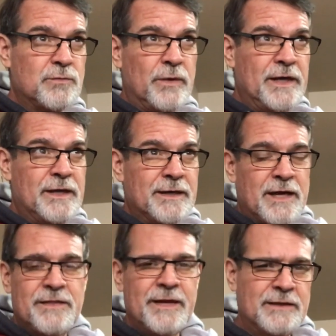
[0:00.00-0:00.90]
weekend, I
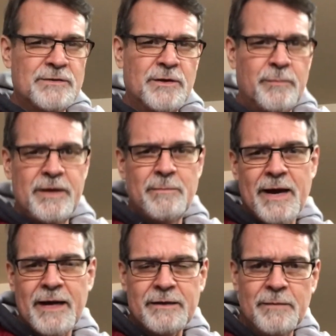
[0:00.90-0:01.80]
think it's going to be
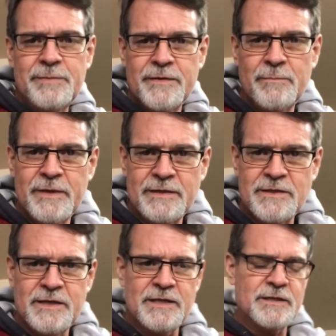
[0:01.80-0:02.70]
back up in the
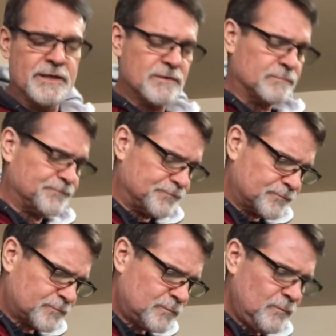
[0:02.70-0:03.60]
mid-60s,
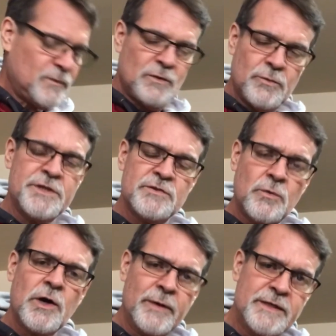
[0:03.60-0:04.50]
which is
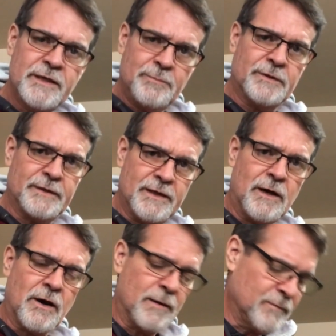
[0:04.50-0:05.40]
where we typically
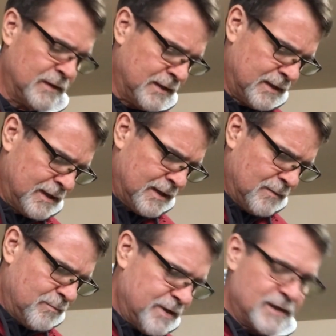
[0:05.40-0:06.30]
are.
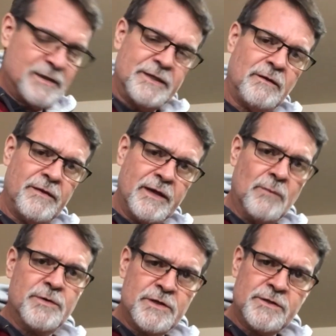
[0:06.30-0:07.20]
But until then,
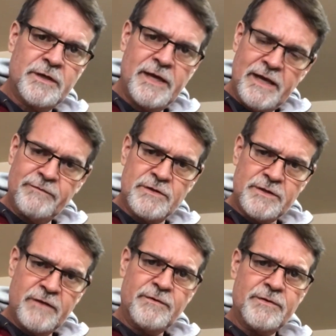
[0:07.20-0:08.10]
we're just going to have to
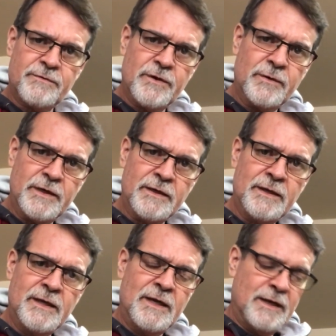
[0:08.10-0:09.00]
suffer through it.
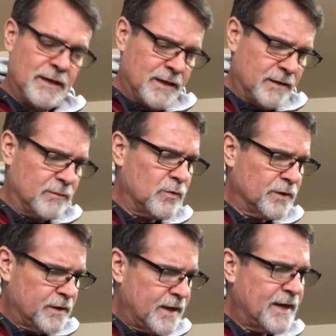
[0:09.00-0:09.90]
We're
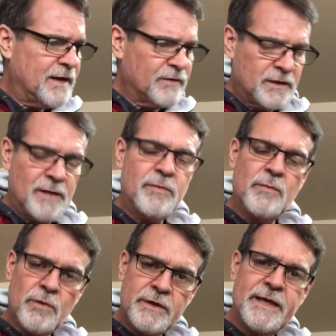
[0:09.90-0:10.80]
going to have a couple
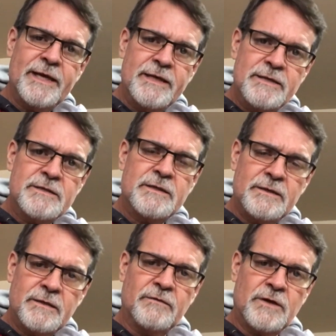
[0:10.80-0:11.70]
more days
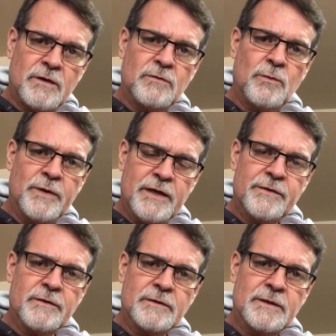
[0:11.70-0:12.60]
of cold
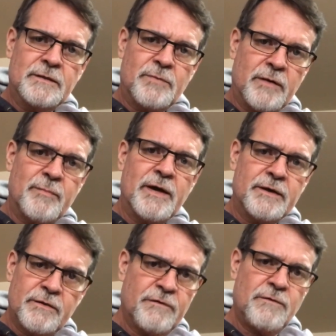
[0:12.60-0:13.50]
weather, probably about
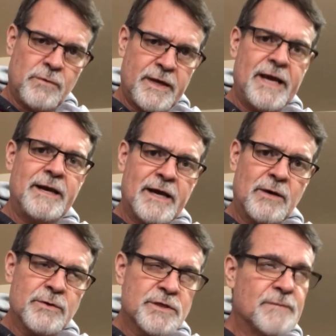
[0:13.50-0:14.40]
another 48
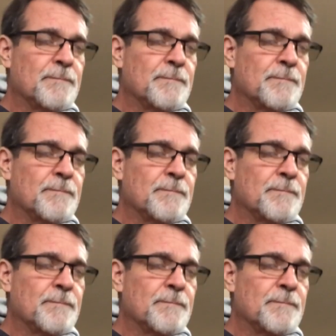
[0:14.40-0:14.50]
hours.